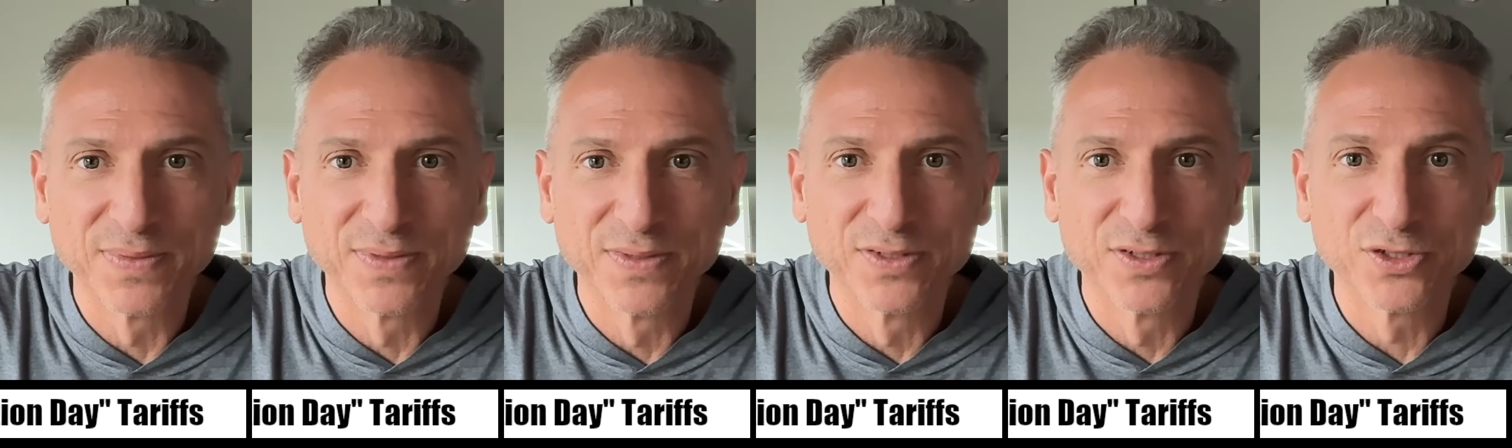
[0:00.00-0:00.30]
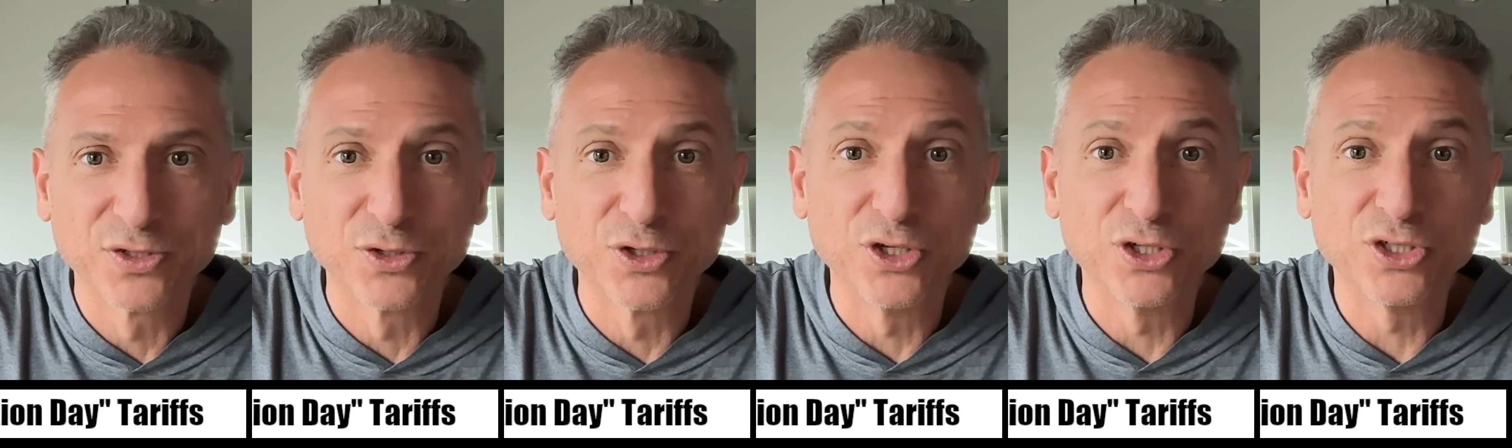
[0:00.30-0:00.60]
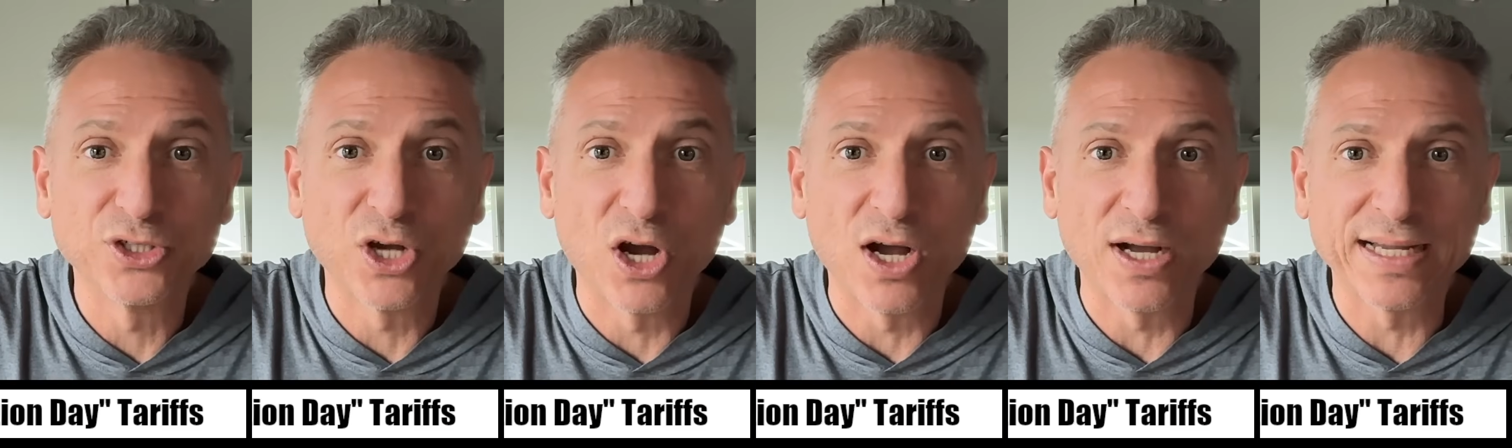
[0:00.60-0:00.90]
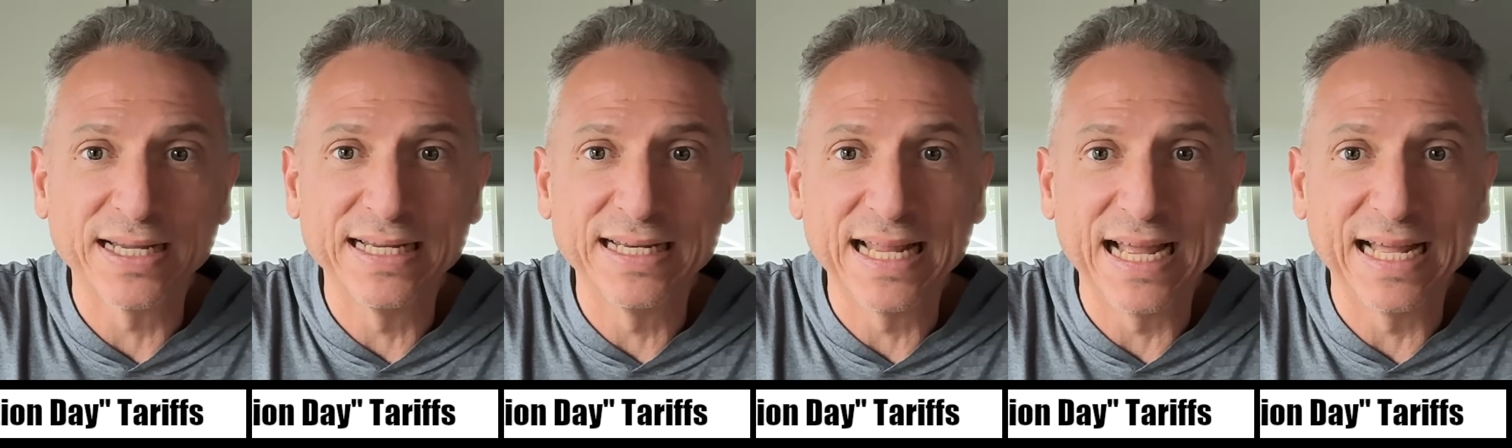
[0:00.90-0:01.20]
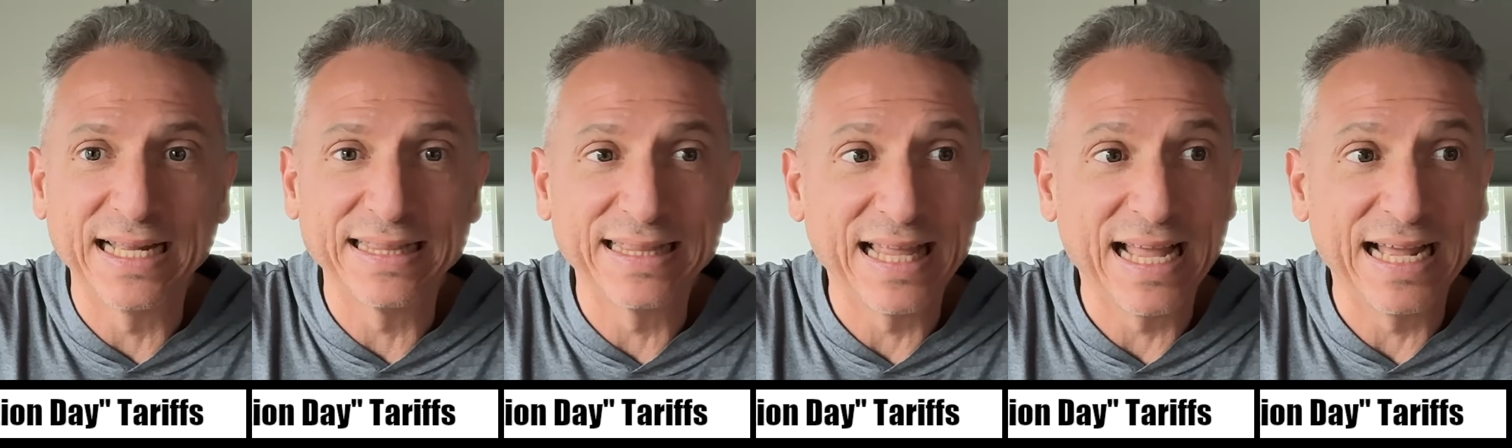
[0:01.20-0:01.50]
So you're talking
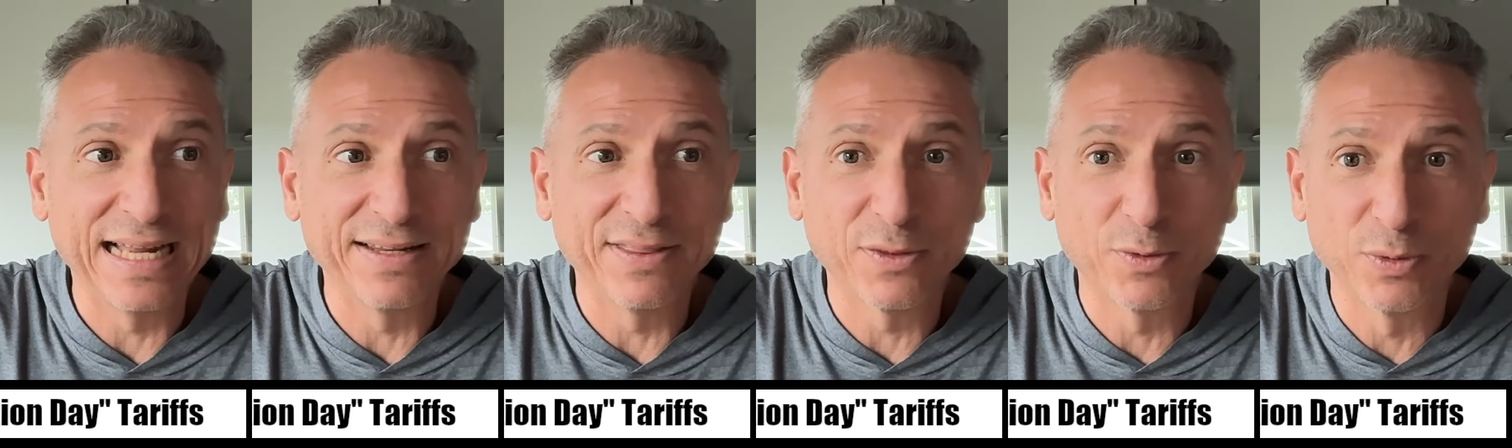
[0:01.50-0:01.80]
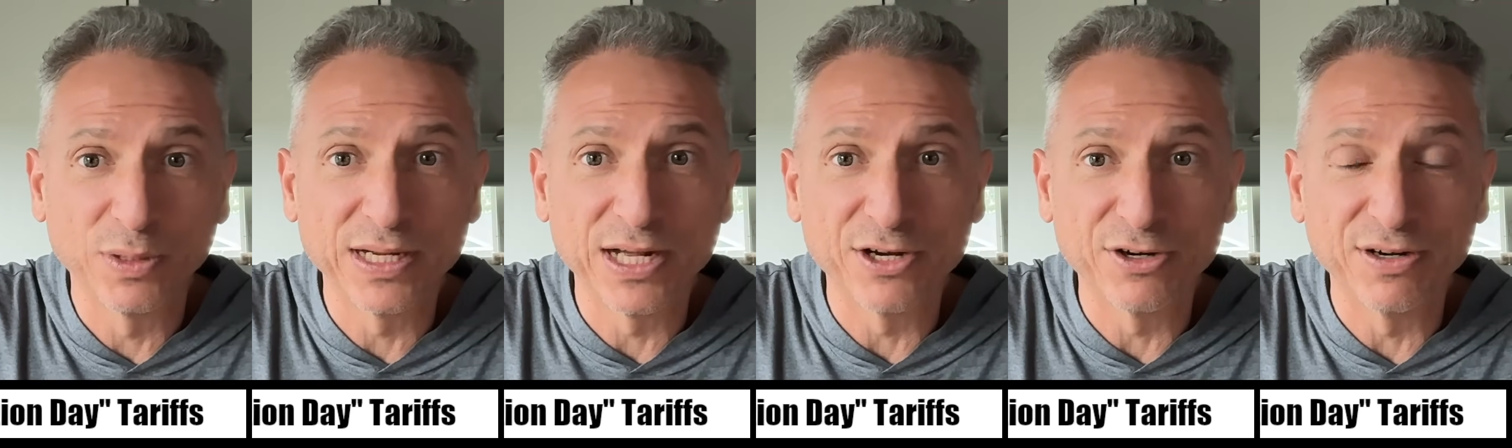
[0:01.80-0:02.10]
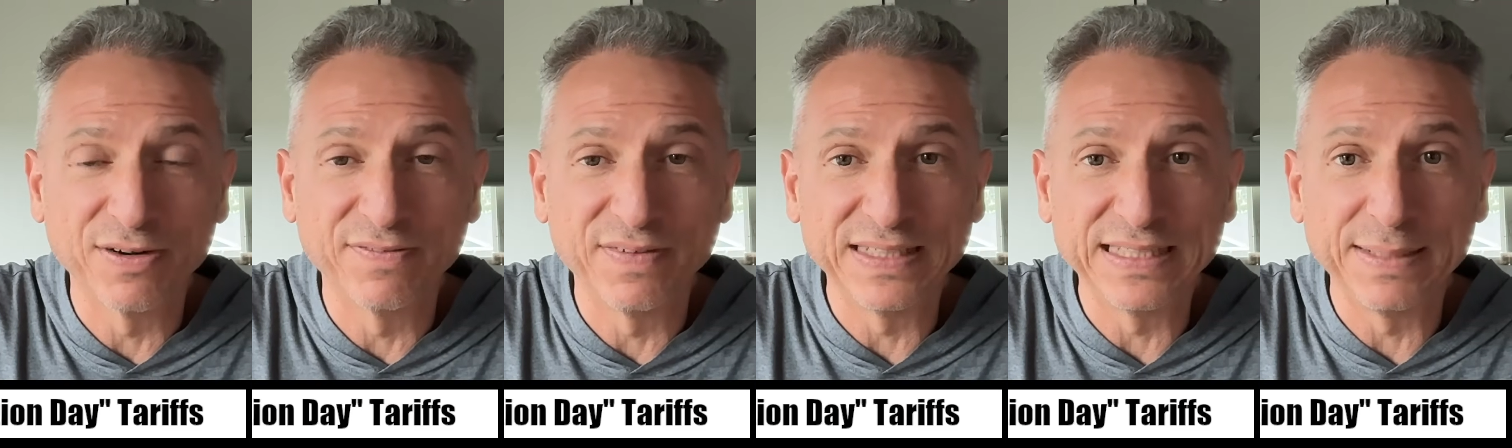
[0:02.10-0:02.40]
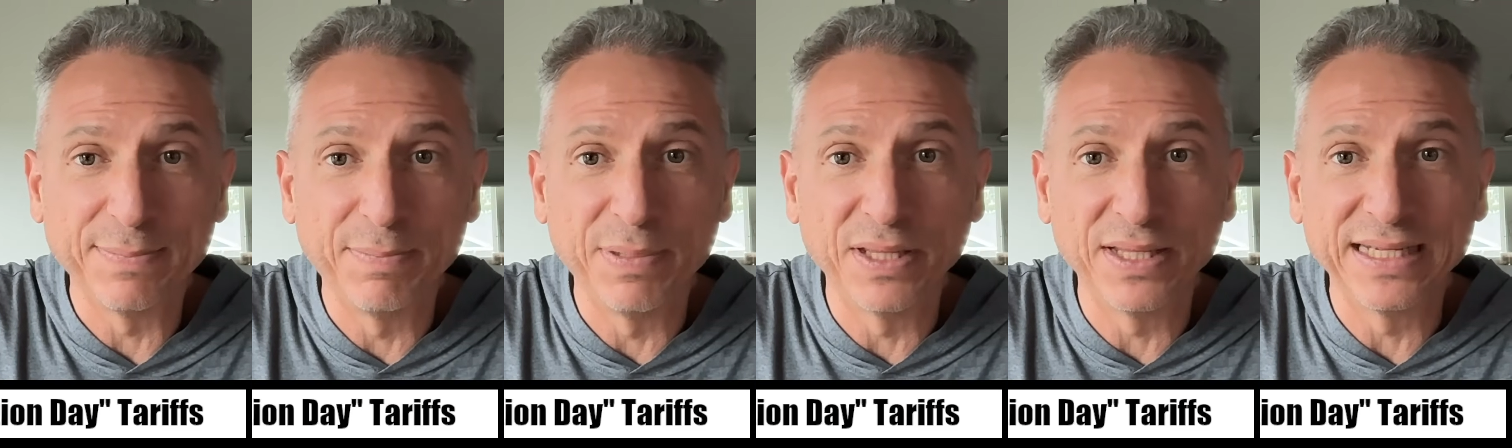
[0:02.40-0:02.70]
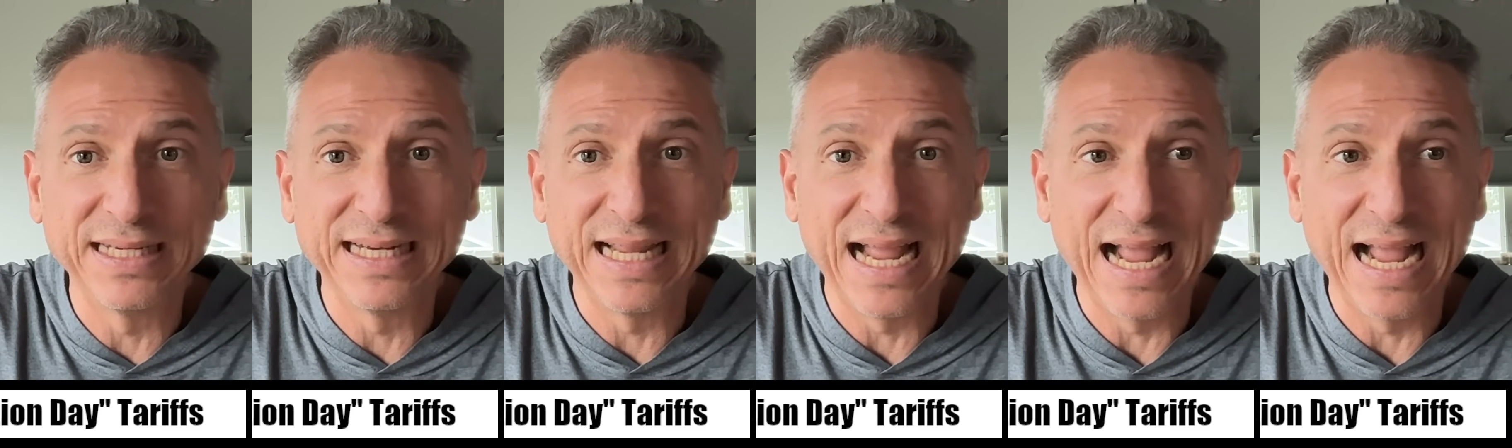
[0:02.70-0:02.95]
that $350 billion